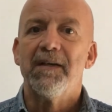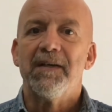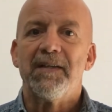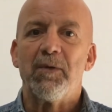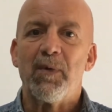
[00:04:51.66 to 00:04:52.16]

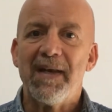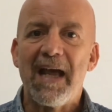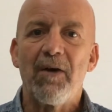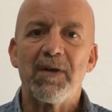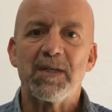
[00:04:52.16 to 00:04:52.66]
that we're
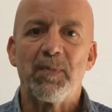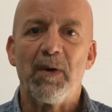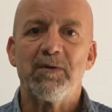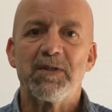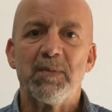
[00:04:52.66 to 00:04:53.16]
now
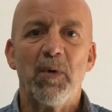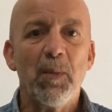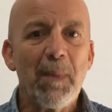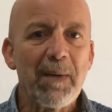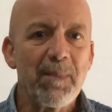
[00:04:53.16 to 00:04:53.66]
exposed to more
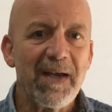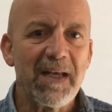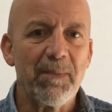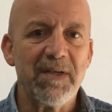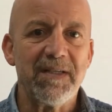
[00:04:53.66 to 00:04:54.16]
man-made
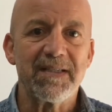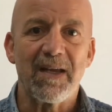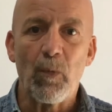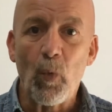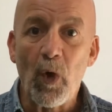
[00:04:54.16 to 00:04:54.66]
images
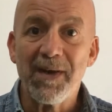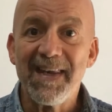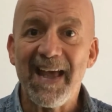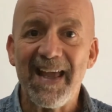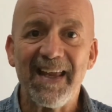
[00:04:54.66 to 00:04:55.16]
in one
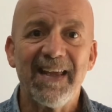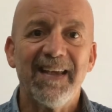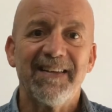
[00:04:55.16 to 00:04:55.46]
day